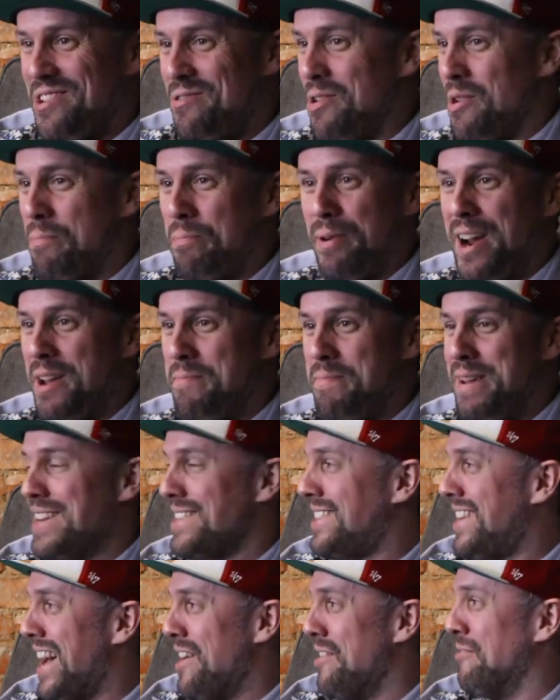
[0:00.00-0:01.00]
We'll probably be at
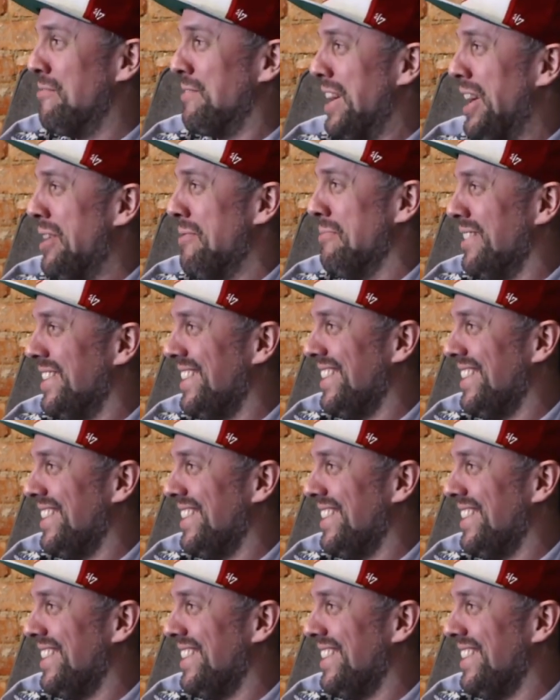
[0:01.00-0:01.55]
ten of them.